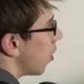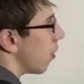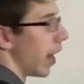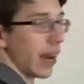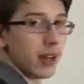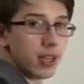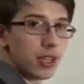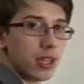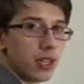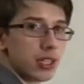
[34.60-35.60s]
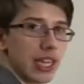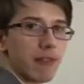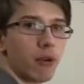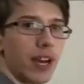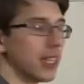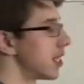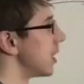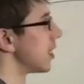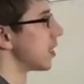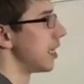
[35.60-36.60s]
right? Say, for
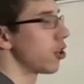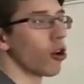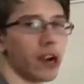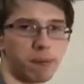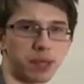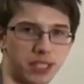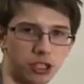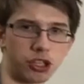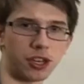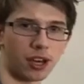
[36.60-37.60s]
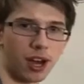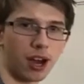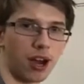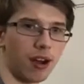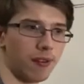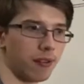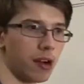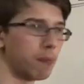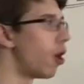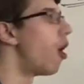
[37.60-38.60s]
instance, the current position of a
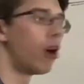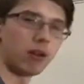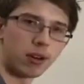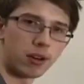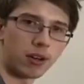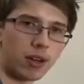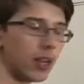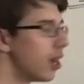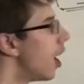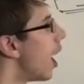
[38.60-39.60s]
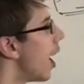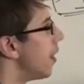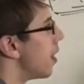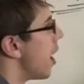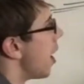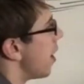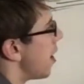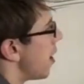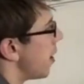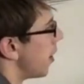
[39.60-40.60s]
ball. And
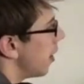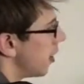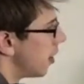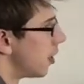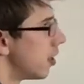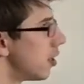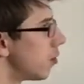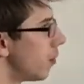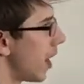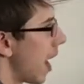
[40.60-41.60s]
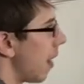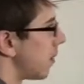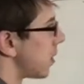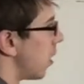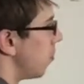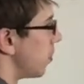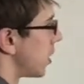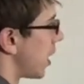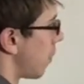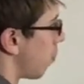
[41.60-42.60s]
then we have some set